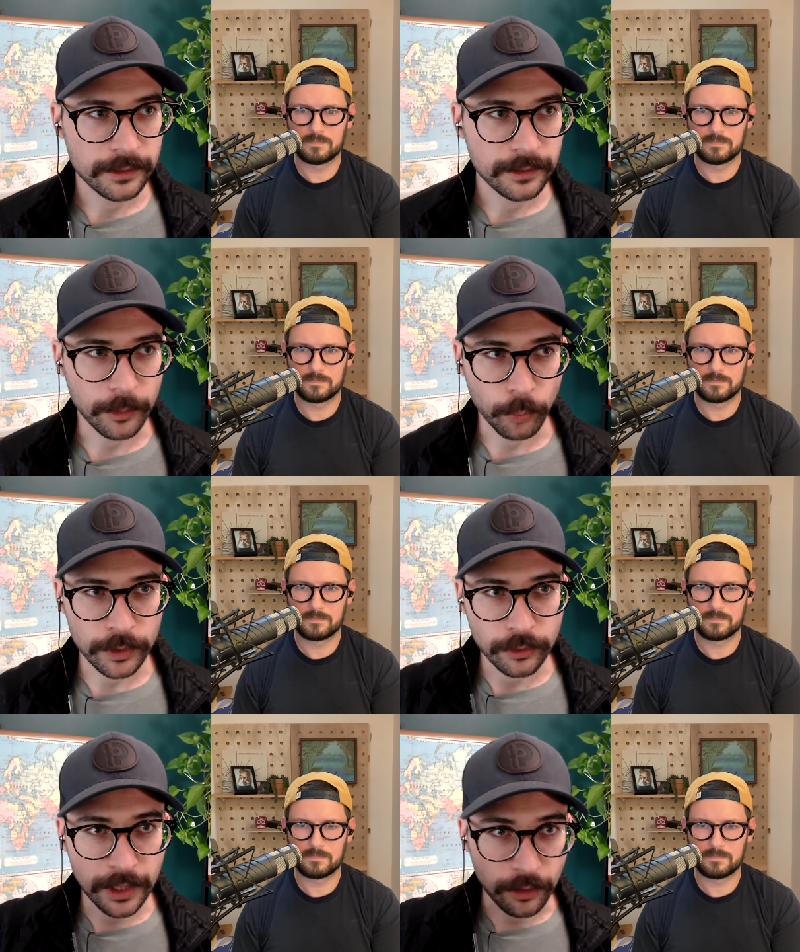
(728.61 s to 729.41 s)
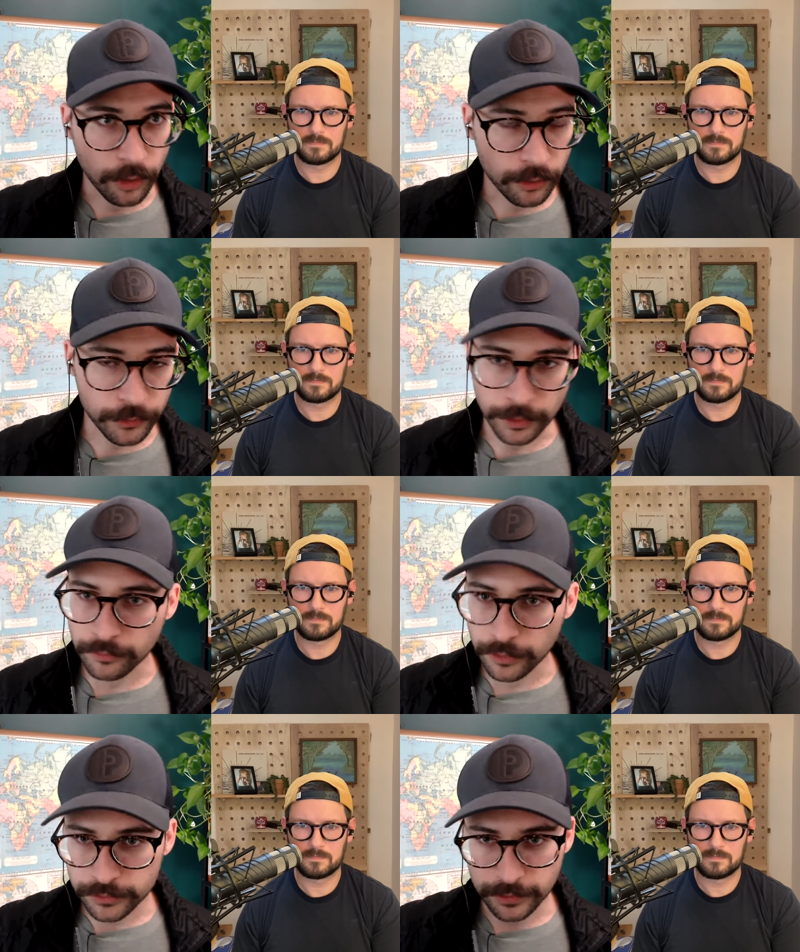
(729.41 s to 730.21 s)
Speaker 1: and when you get all three
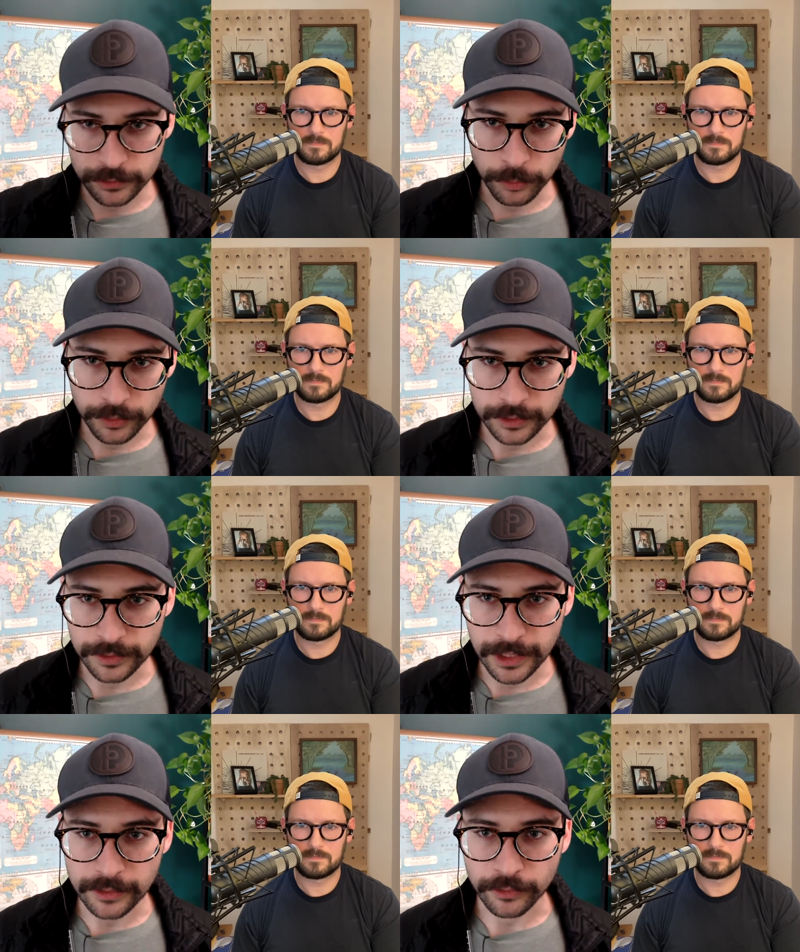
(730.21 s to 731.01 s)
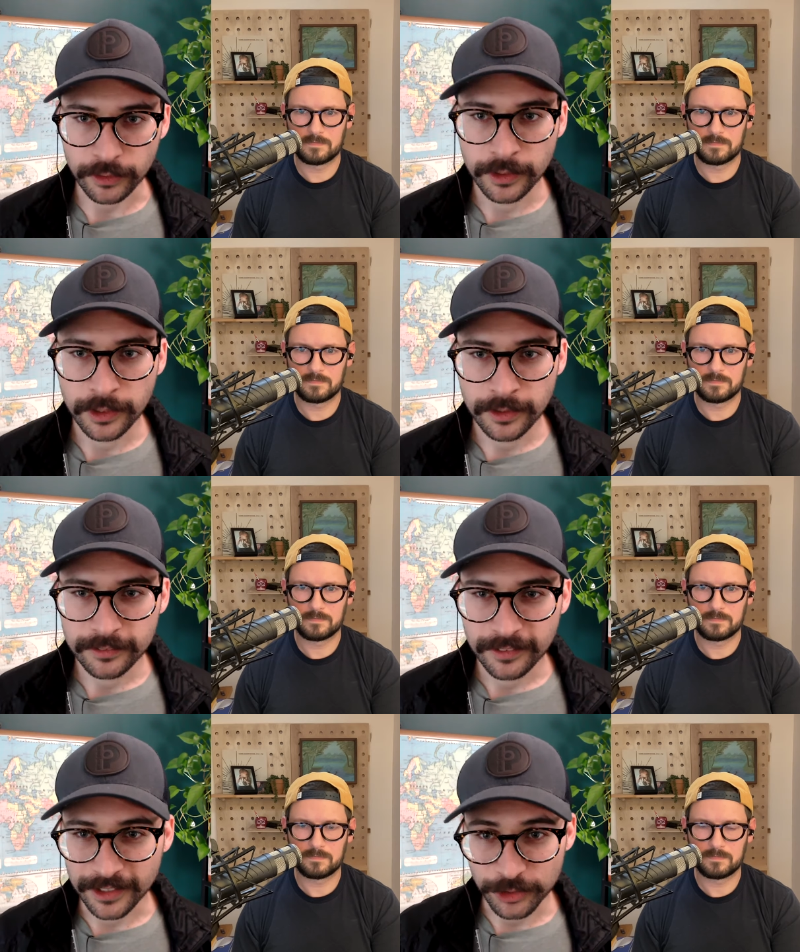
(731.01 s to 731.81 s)
of those things working together
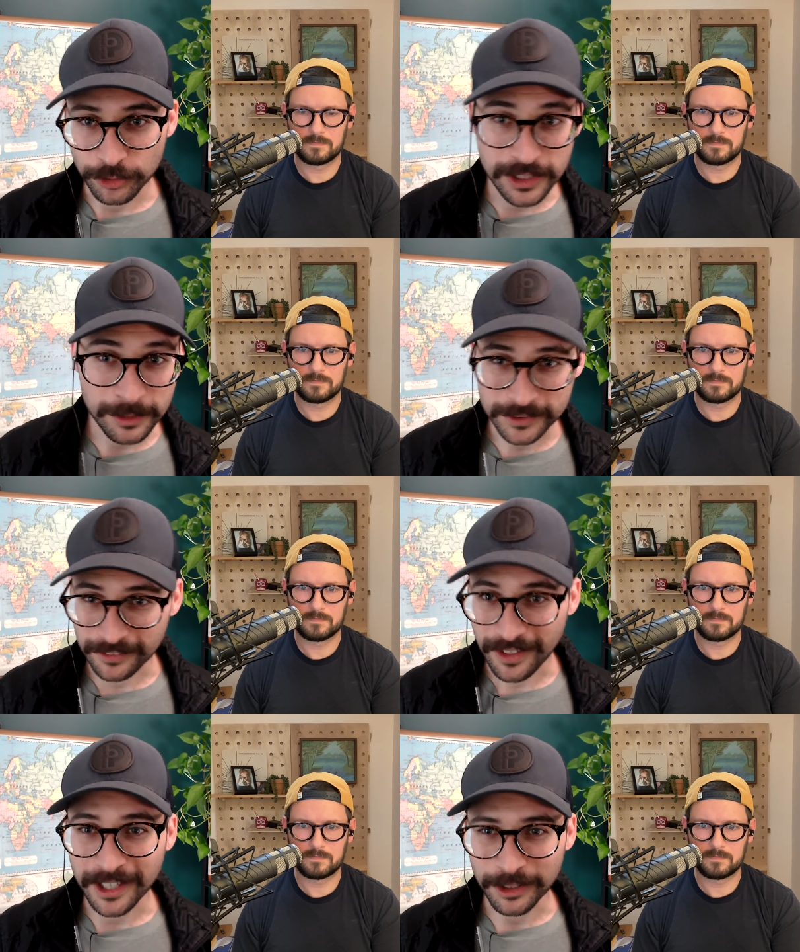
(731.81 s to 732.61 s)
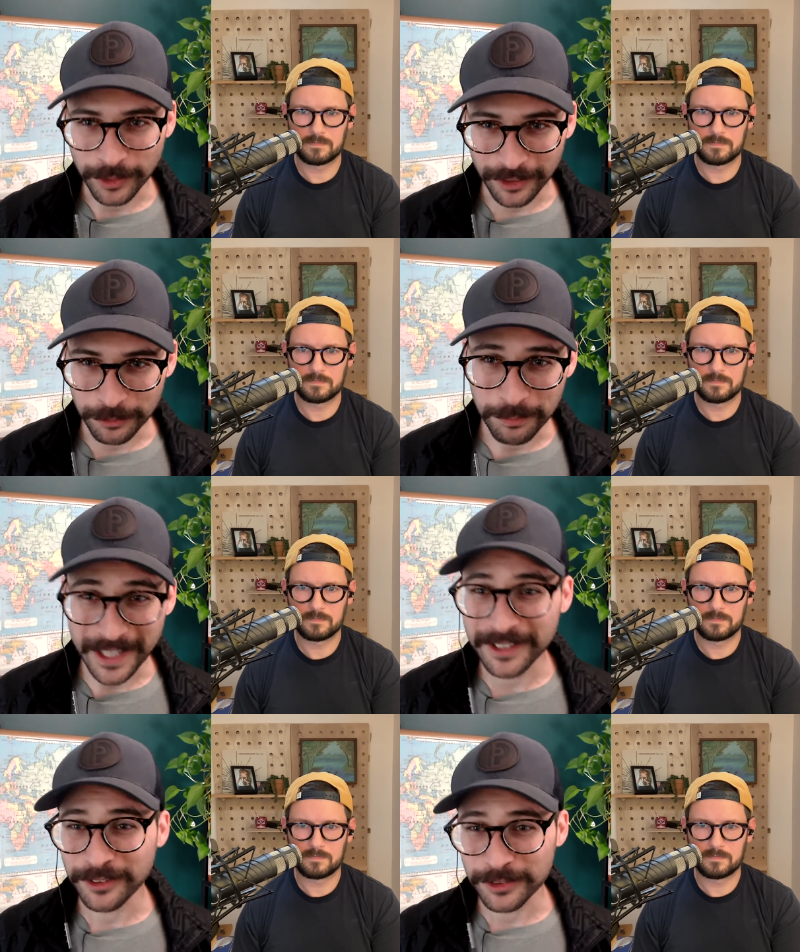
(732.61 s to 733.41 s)
and your team is aligned around
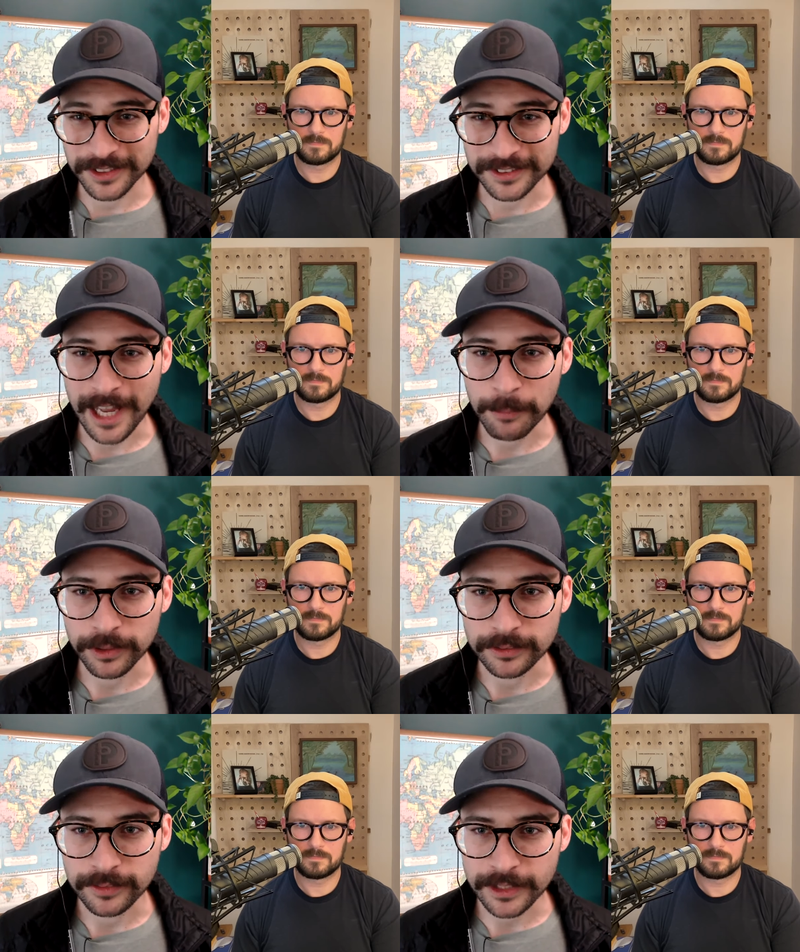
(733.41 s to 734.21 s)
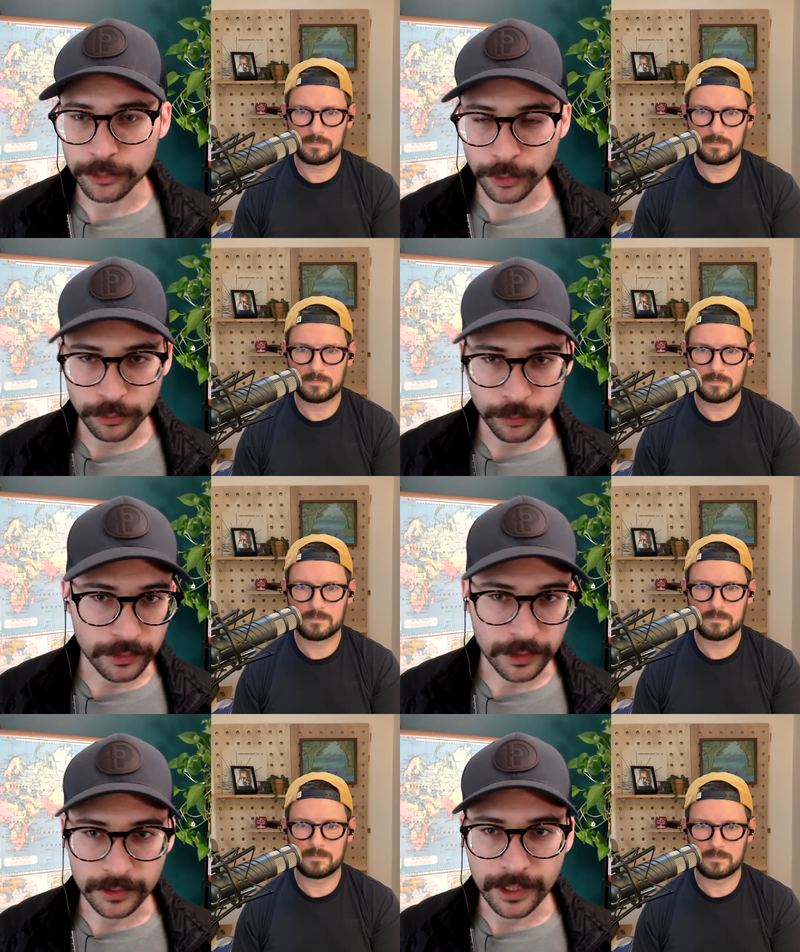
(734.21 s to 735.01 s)
making those things happen that's where you're
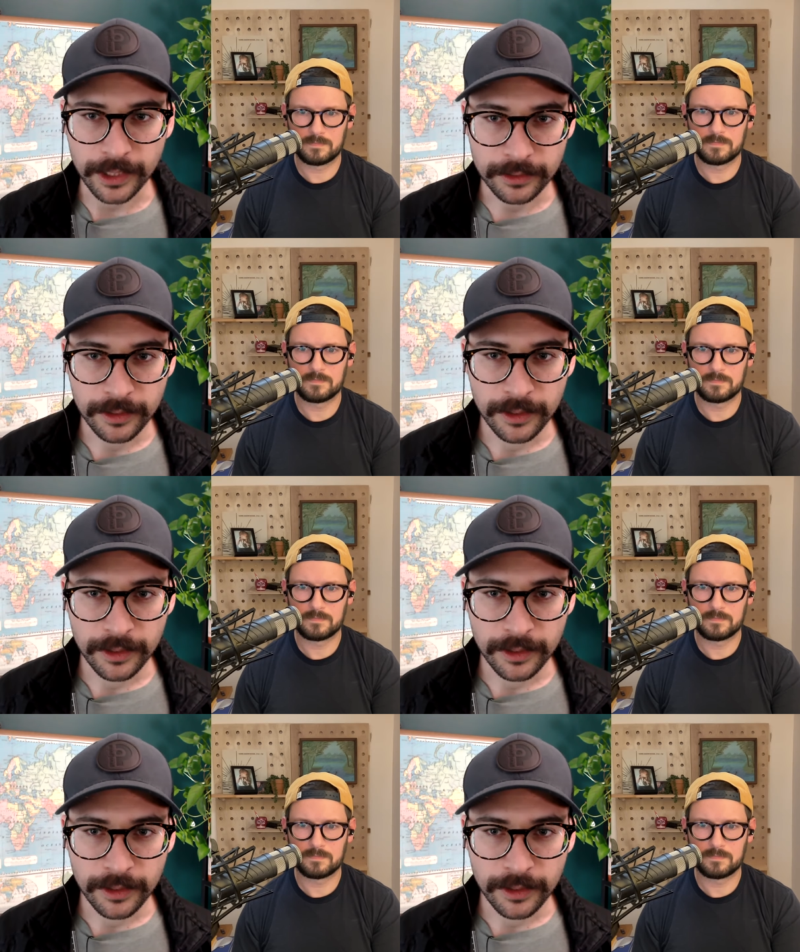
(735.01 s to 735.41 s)
really going to get